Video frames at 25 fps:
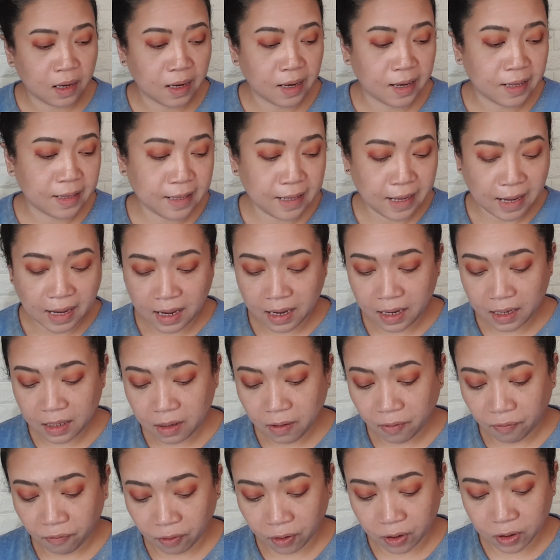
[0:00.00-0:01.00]
And then
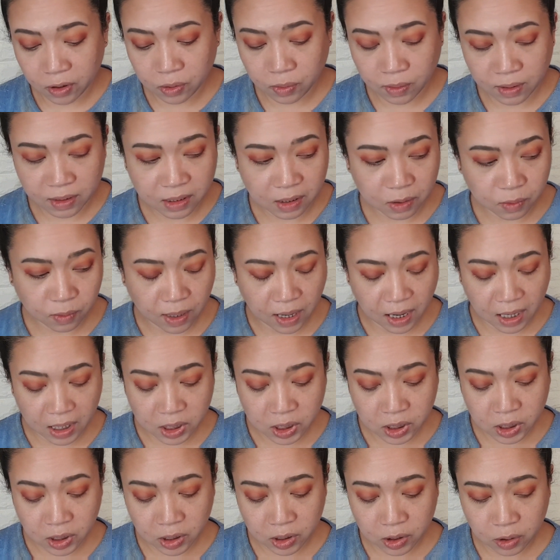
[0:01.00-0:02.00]
the first one that we
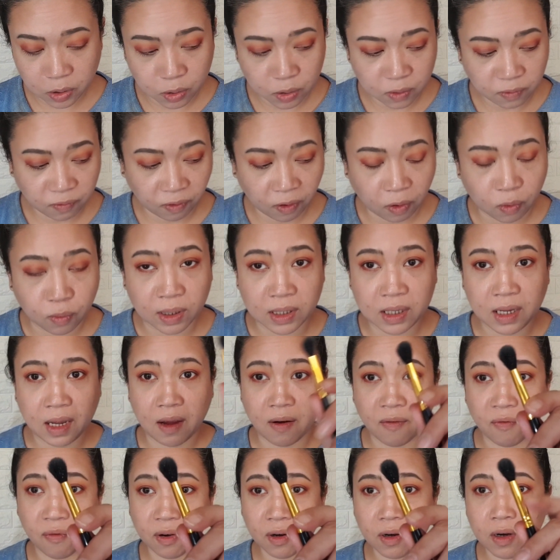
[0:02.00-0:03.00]
actually use for
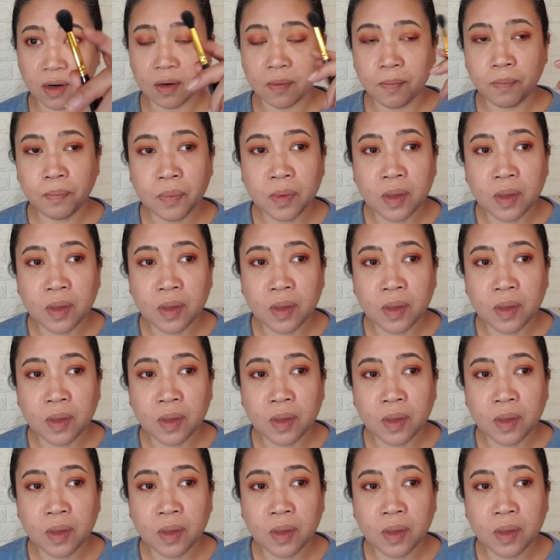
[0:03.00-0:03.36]
whatever,